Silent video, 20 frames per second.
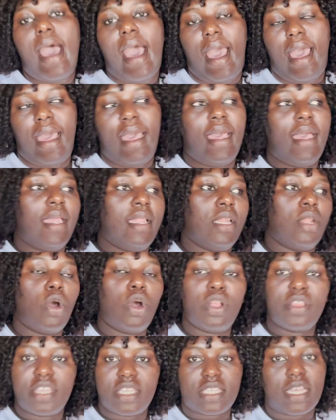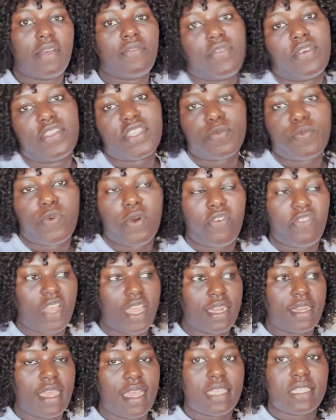and all the service
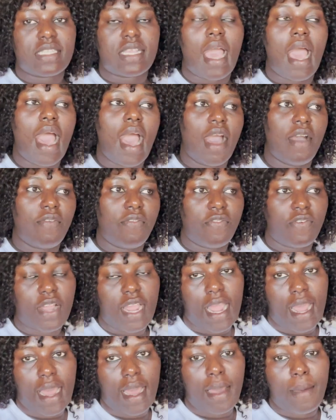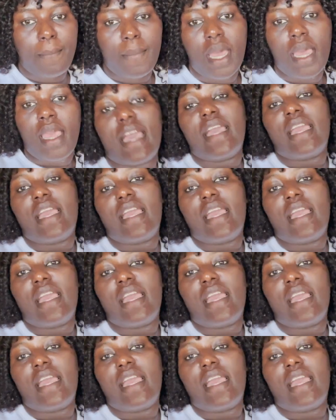providers have come.